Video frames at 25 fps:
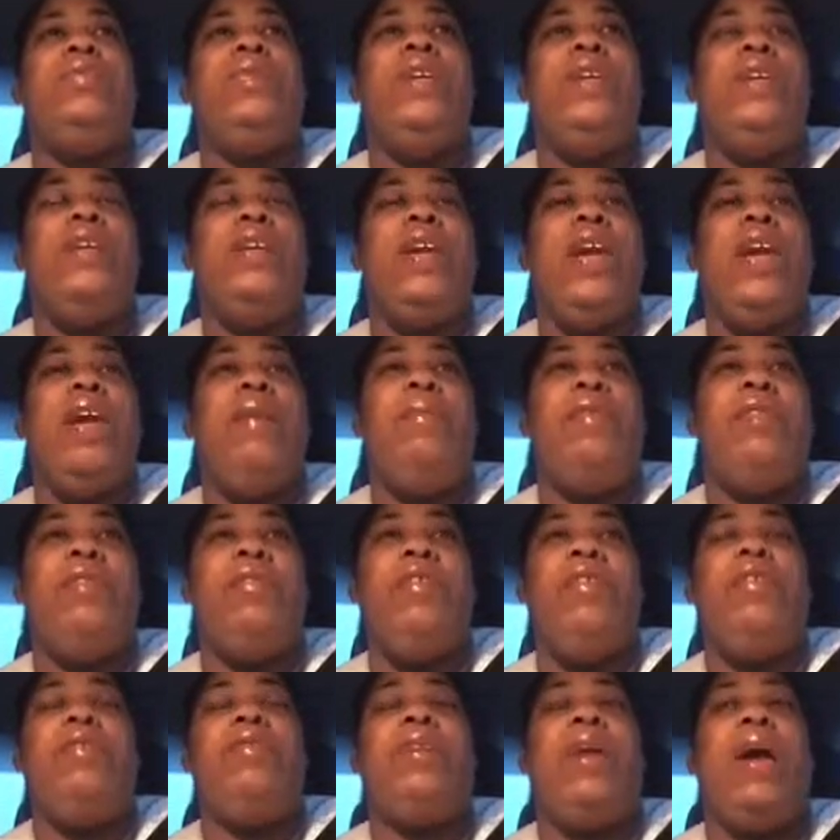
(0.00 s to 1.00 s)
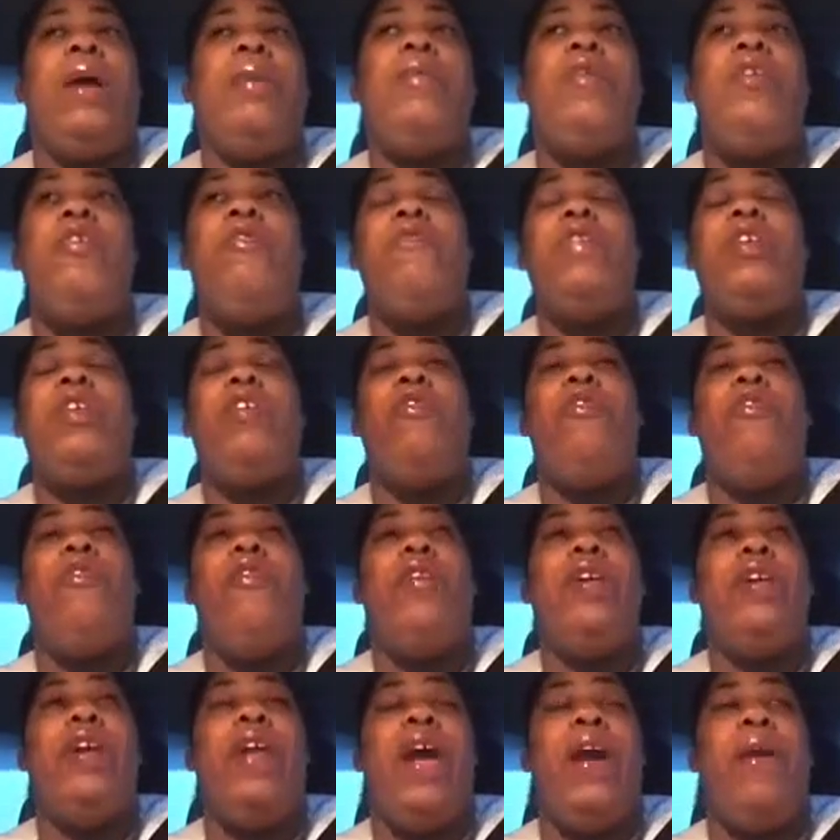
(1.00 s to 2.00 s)
week, Game of Thrones, I'm gonna
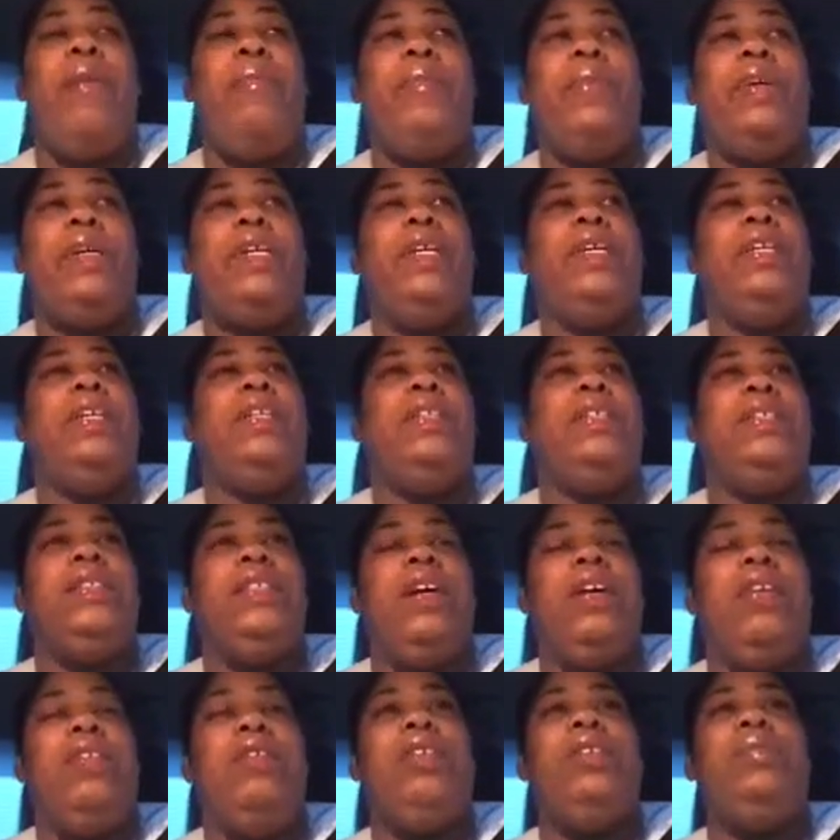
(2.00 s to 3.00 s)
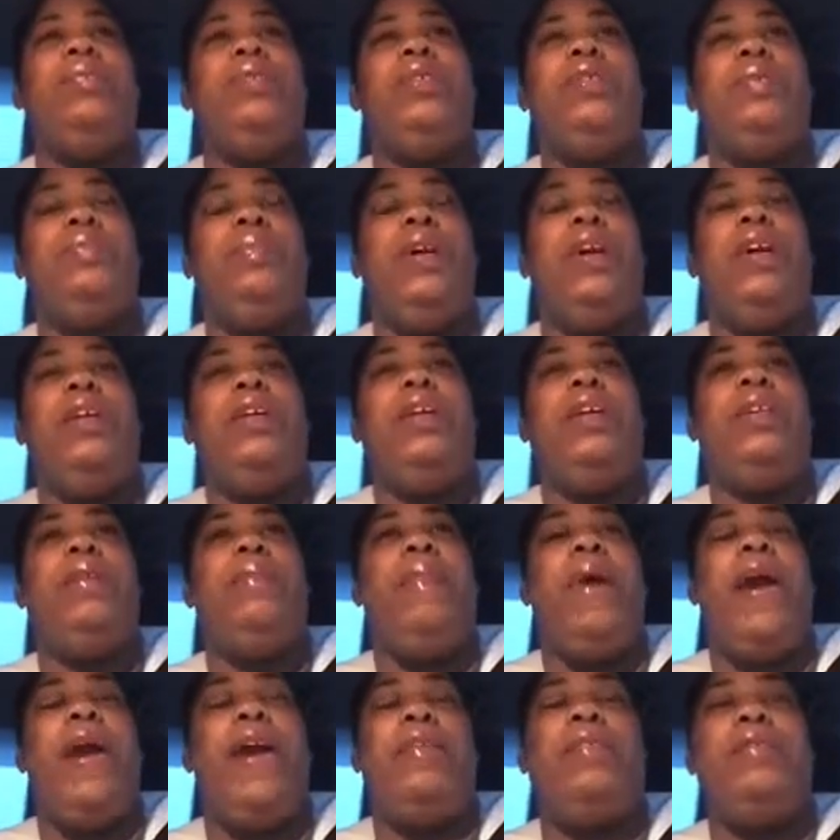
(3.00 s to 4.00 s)
record that one because I heard it's supposed to be another
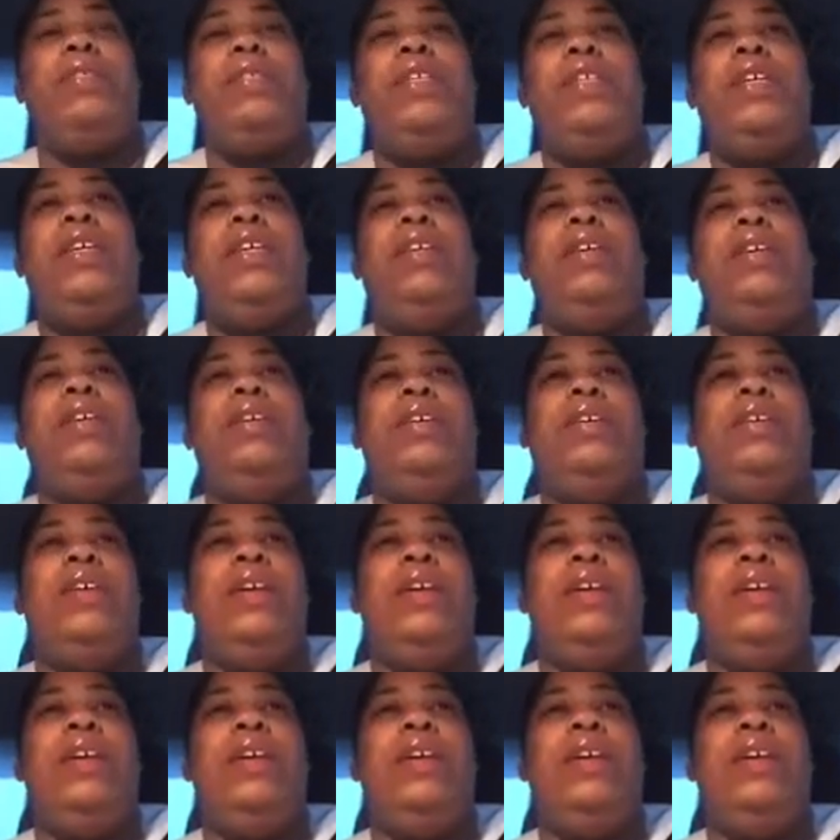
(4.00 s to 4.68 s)
battle scene.